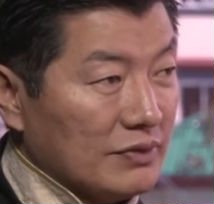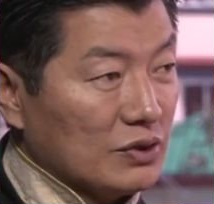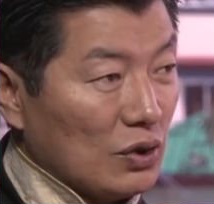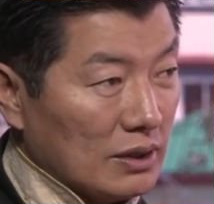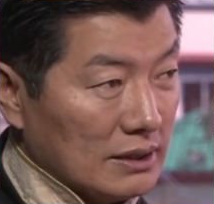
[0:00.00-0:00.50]

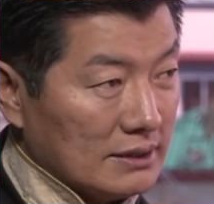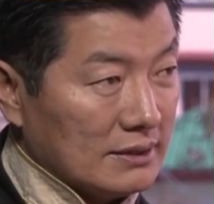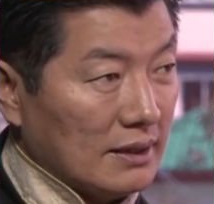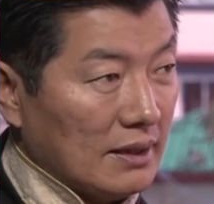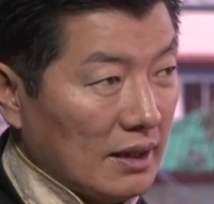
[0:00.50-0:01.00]
His Holiness
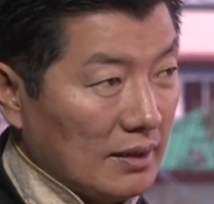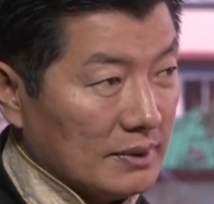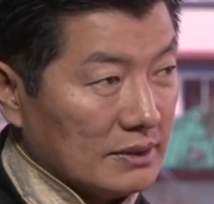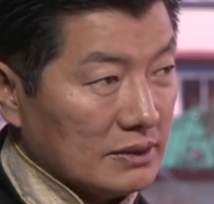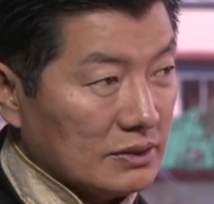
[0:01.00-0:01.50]
the Dalai
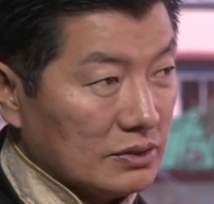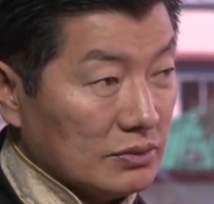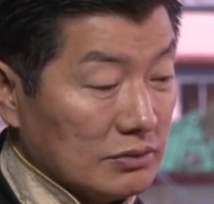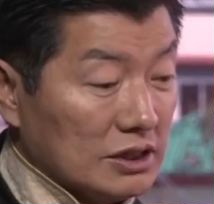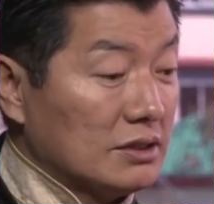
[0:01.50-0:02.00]
Lama.
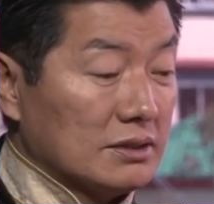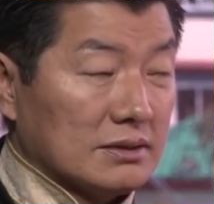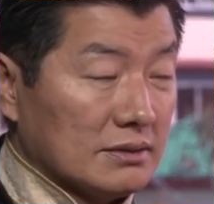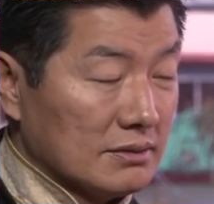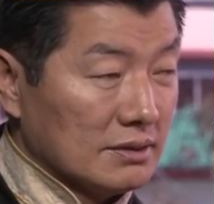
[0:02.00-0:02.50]
So this
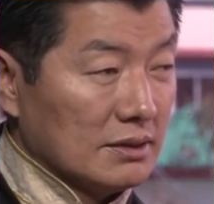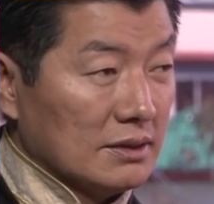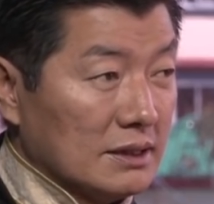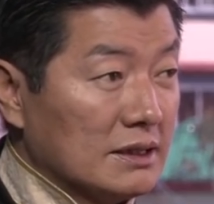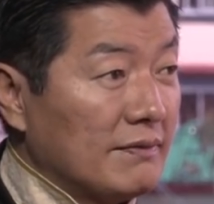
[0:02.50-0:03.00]

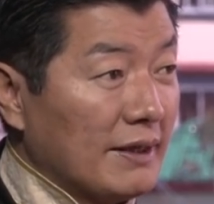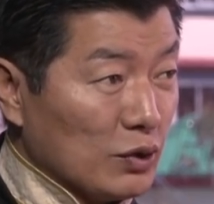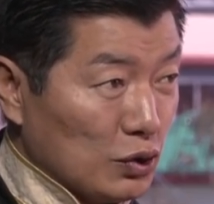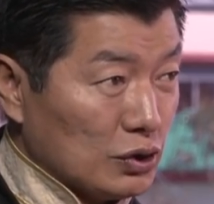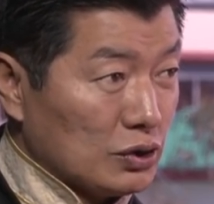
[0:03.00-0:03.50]
is very
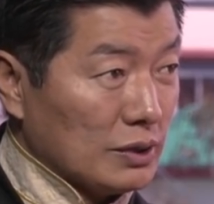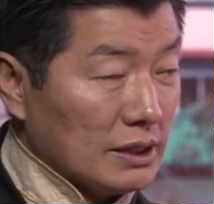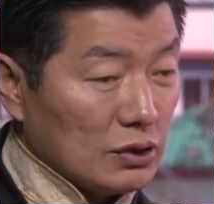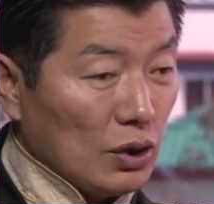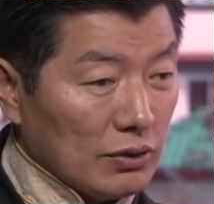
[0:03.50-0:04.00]
good. So
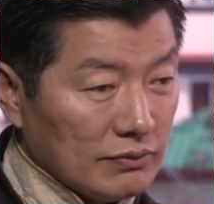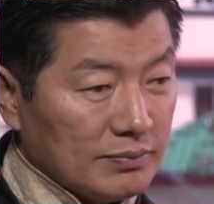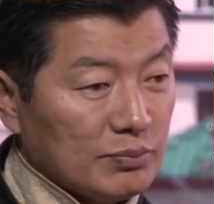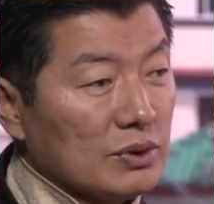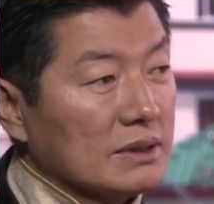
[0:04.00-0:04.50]
there's a lot of
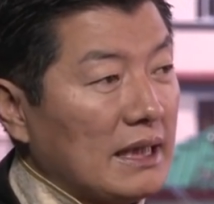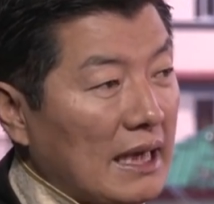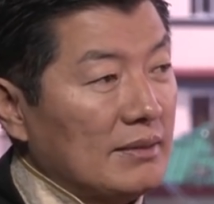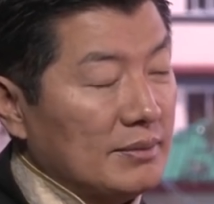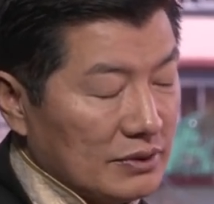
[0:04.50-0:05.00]
political
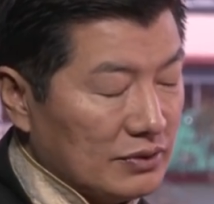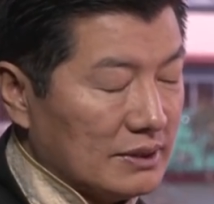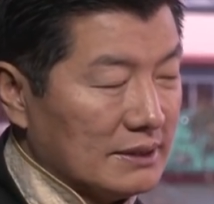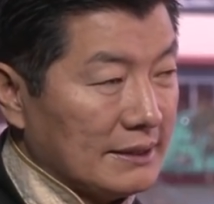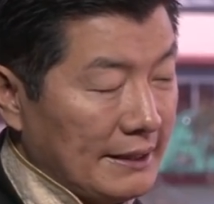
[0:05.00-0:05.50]
element to
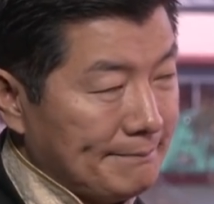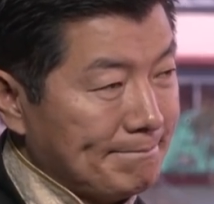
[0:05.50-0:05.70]
this, yeah.